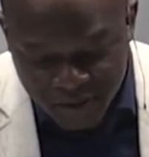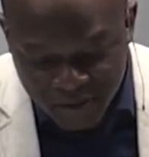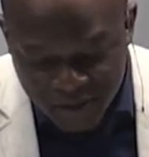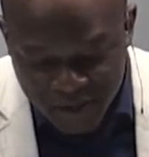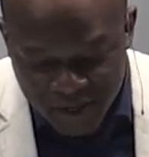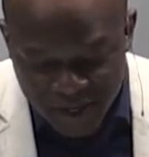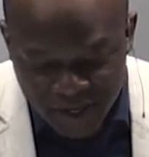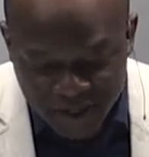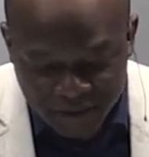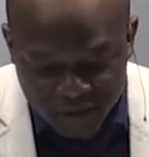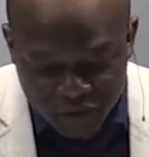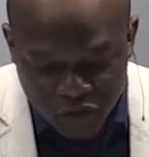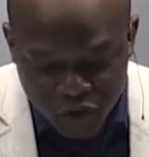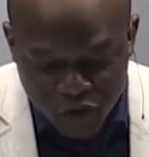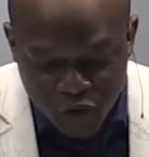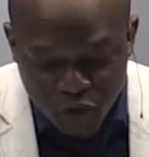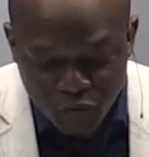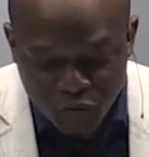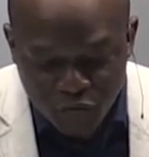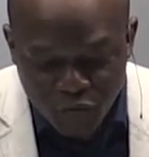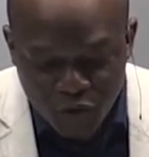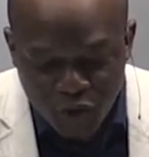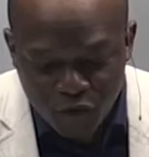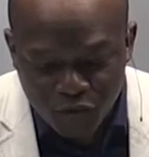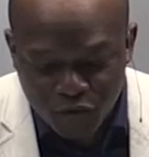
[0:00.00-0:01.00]
Okay? So
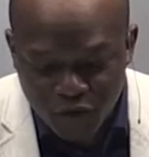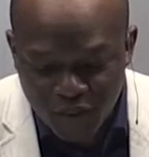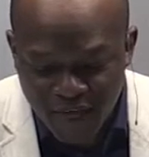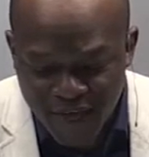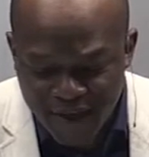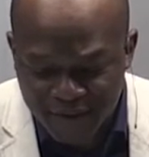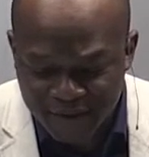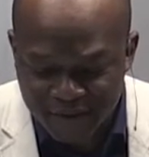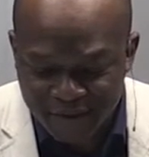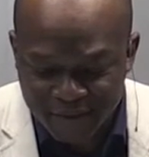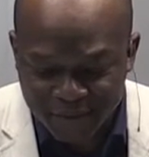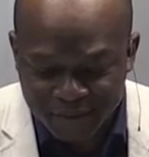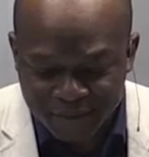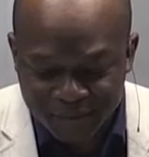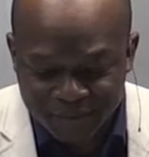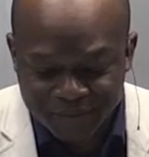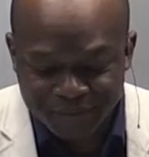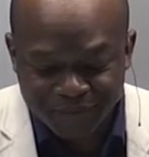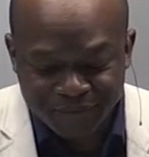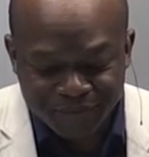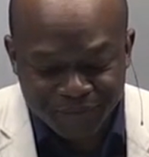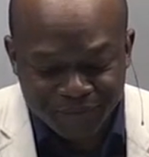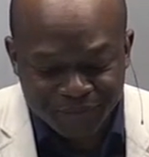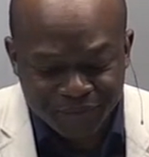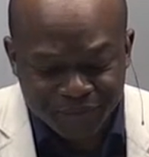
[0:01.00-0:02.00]
don't fall for that.
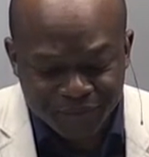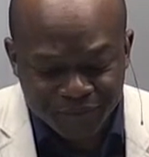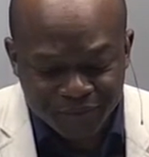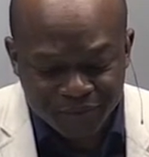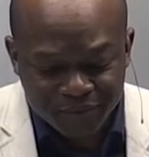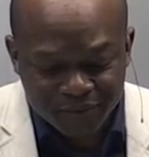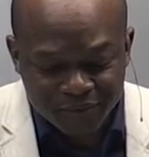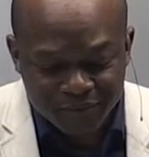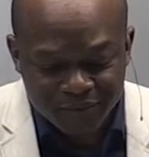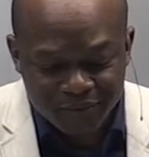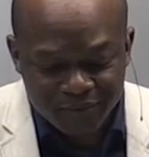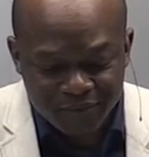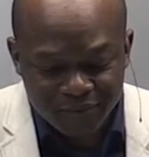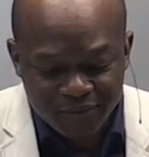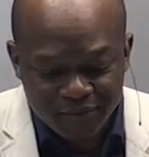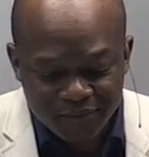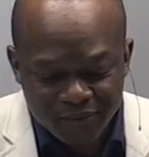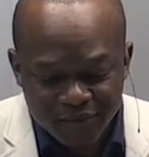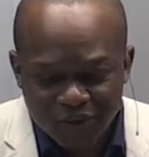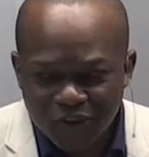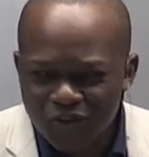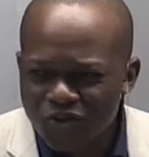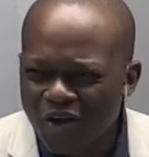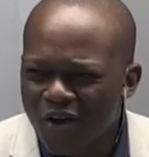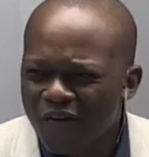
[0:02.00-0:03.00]

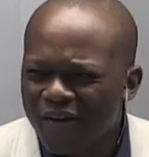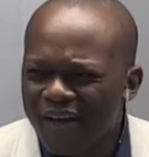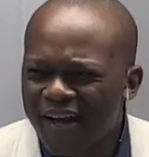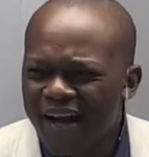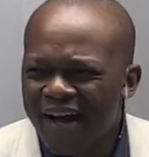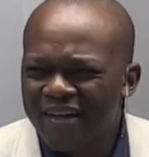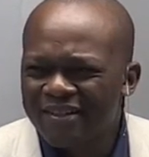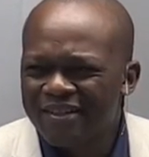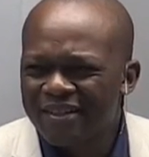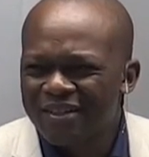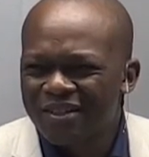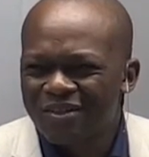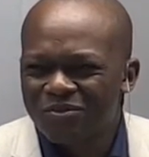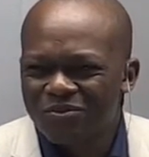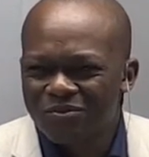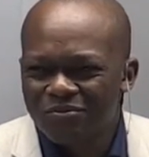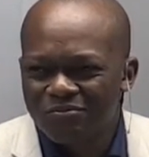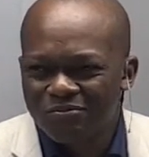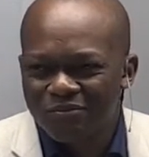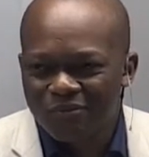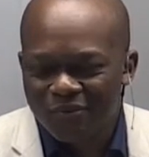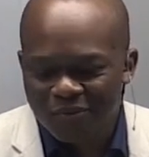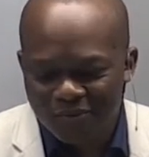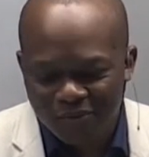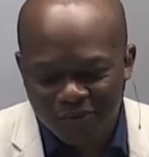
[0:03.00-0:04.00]
Sorry, guys, I just
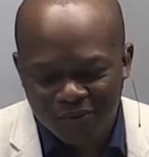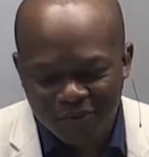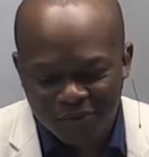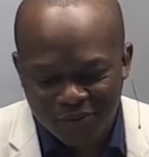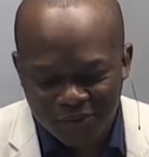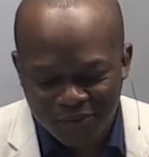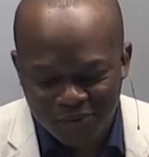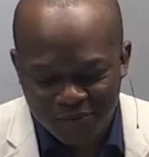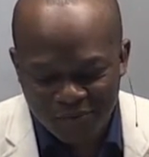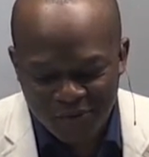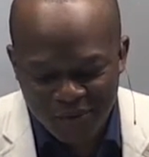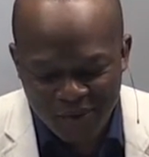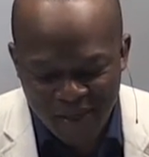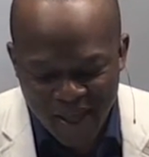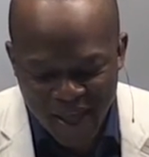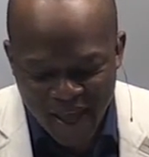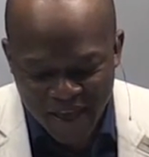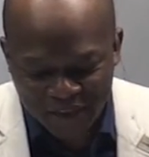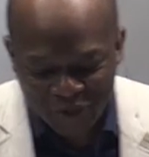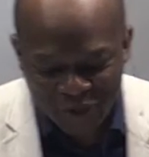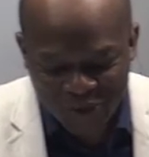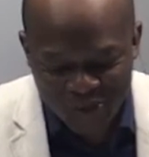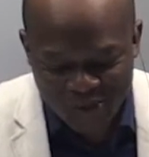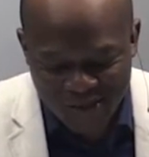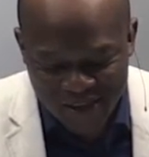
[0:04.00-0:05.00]

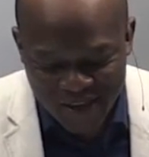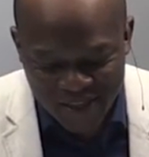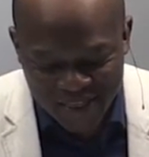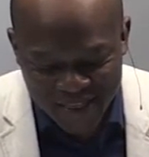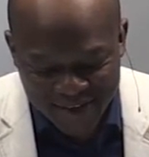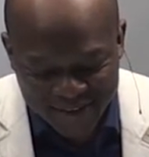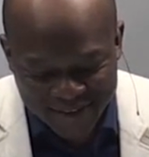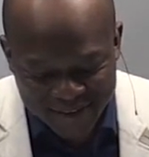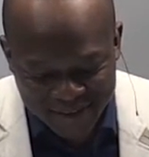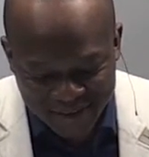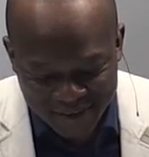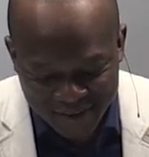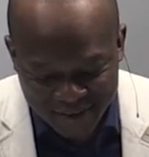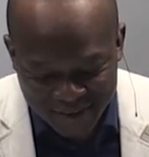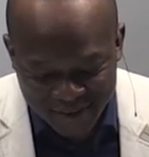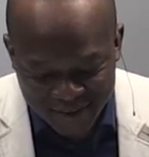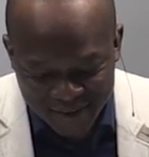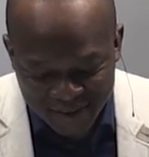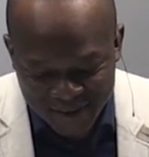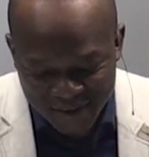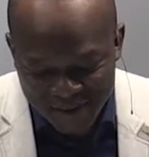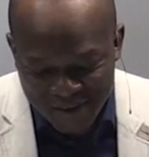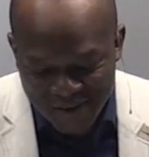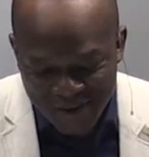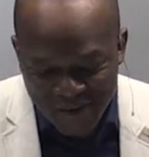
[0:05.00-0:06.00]
had to say that.
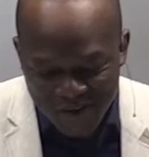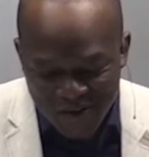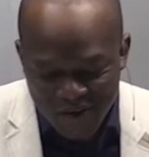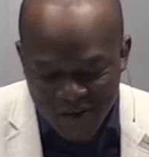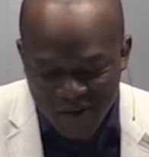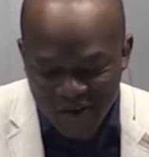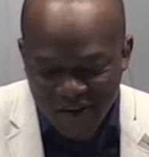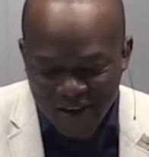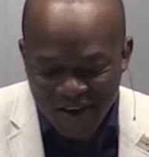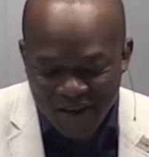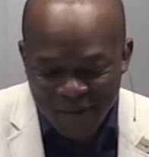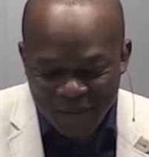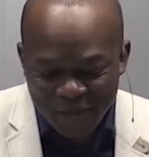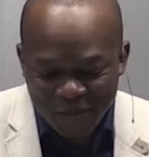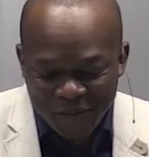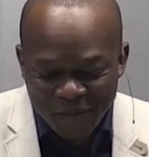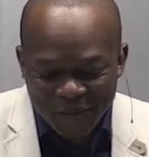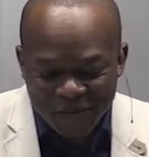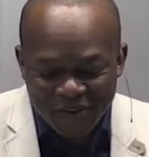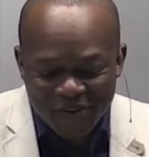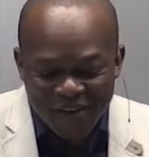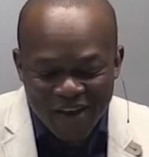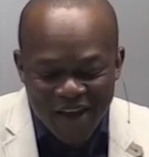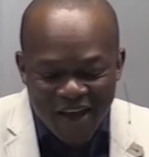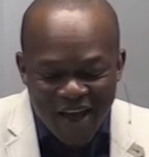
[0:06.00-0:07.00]
Okay?
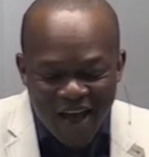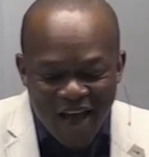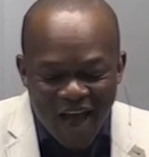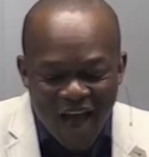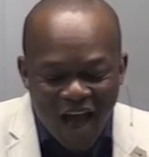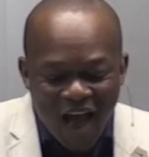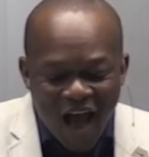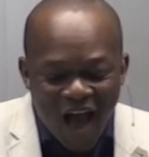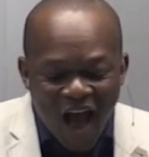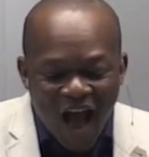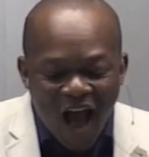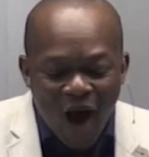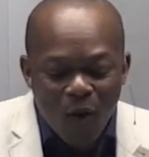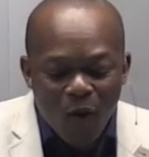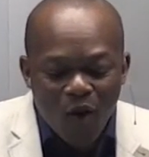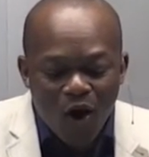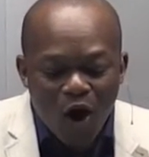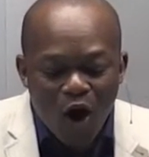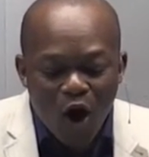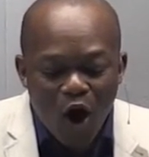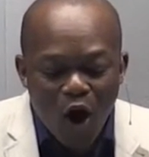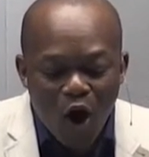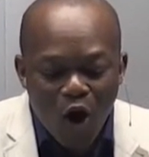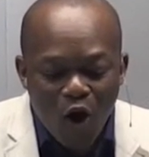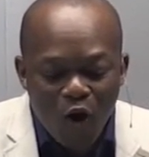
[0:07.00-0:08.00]

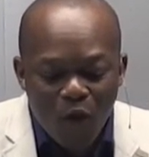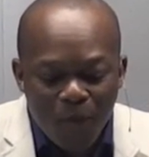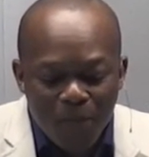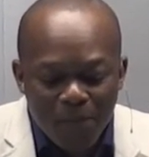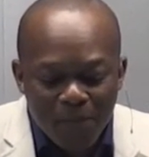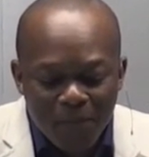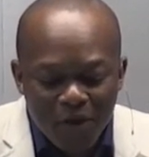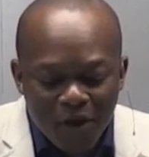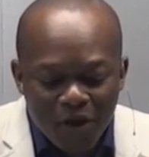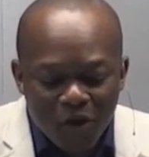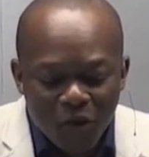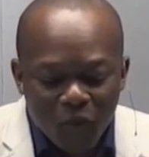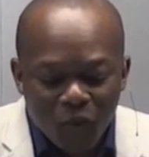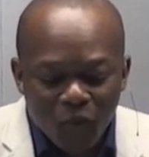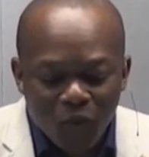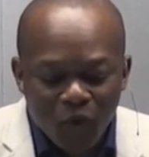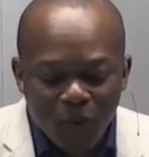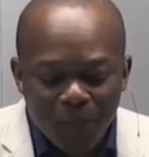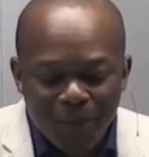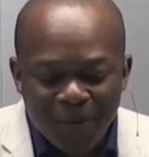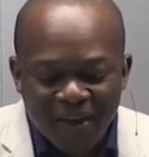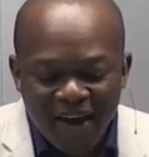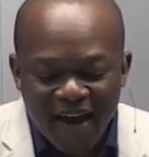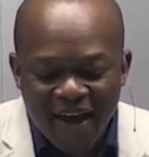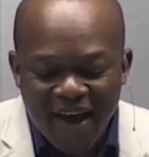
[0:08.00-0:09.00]
Our home
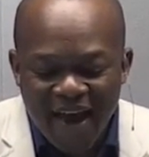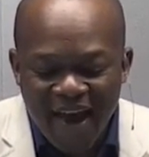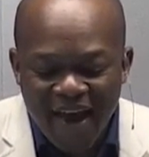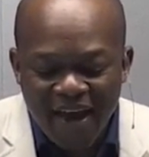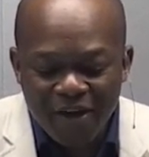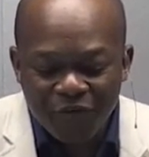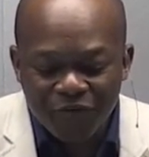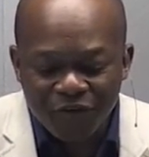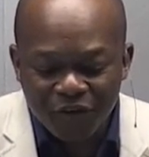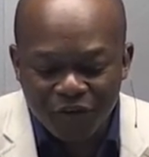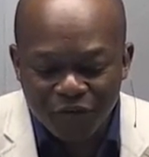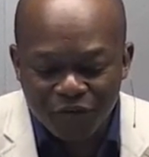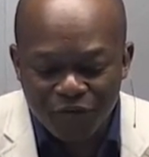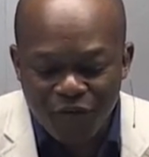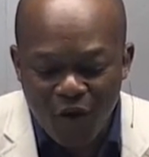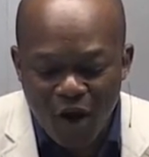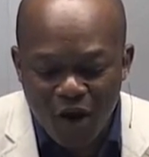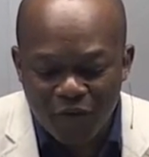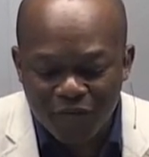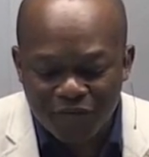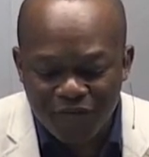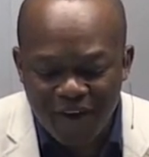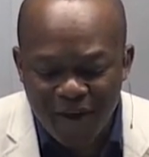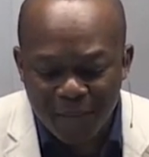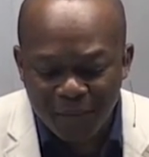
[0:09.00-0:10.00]
will be a haven for
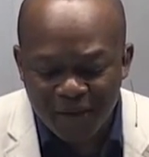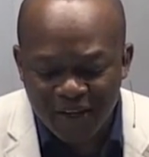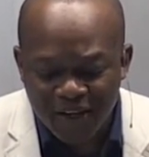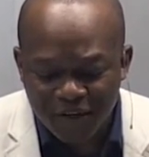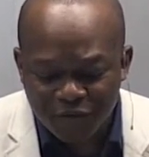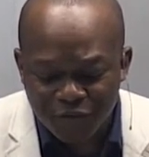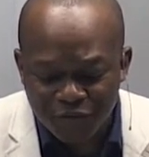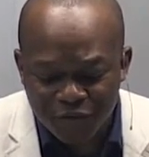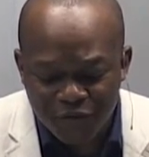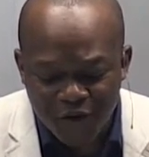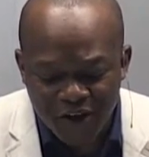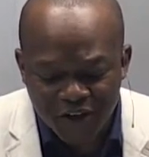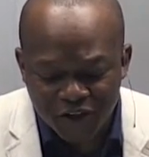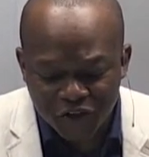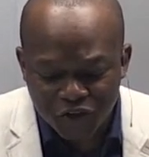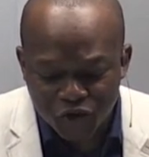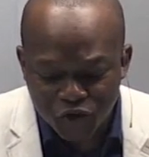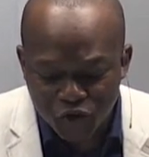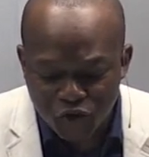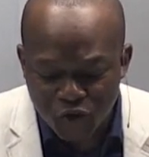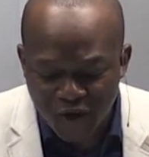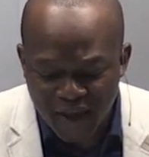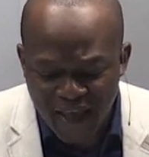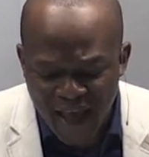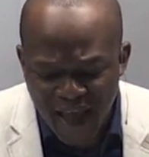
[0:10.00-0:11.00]
our family and friends
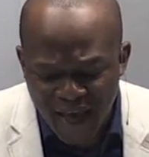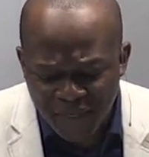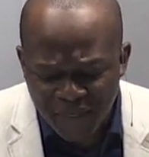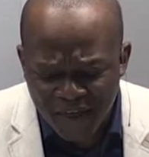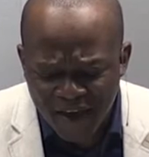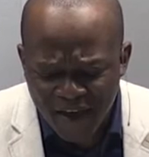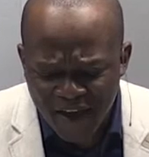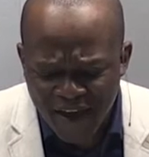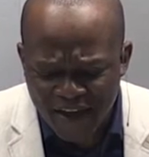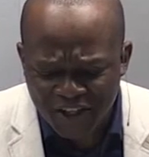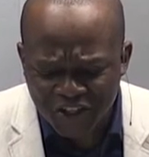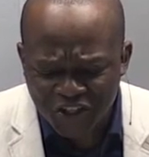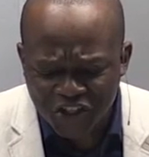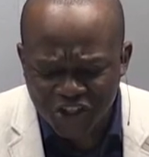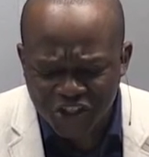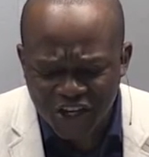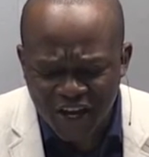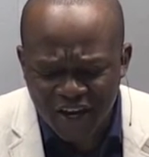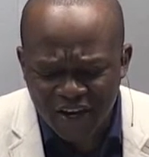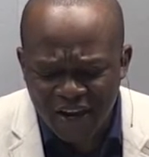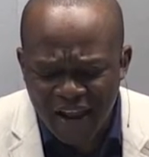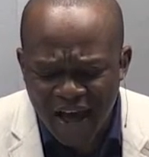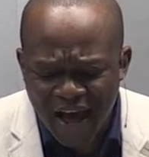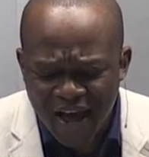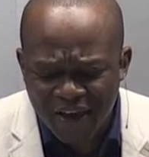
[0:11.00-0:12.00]
to gather and
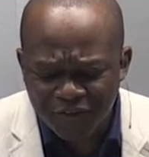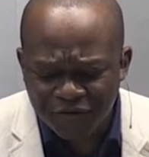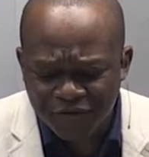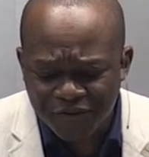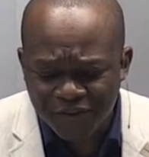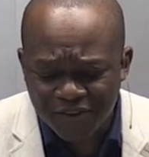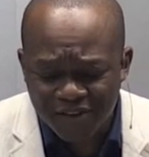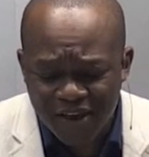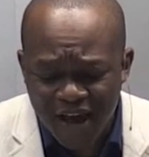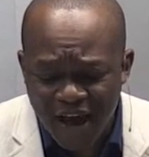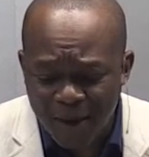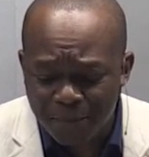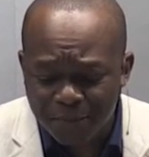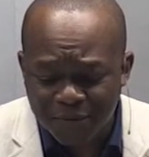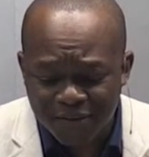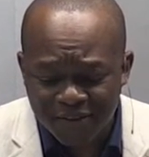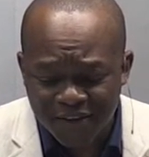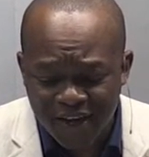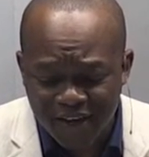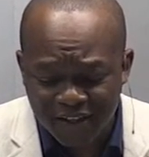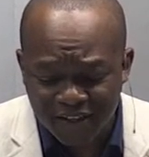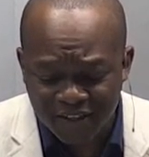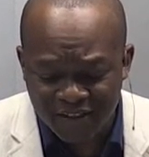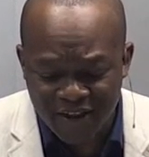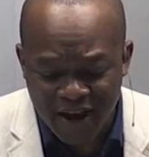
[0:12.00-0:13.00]
share life's ups
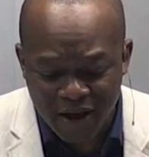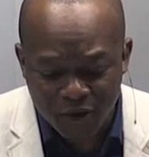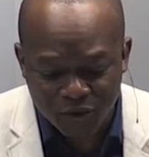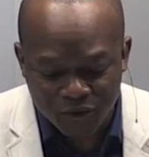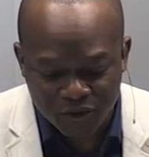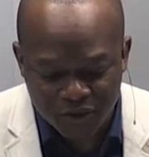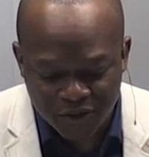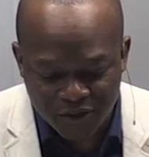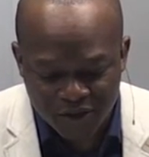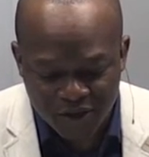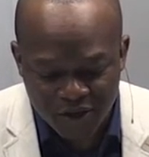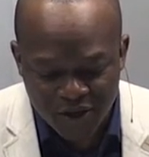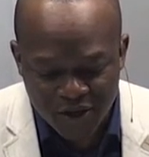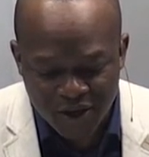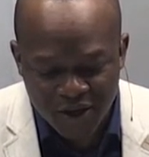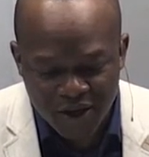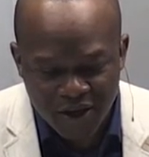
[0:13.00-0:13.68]
and downs.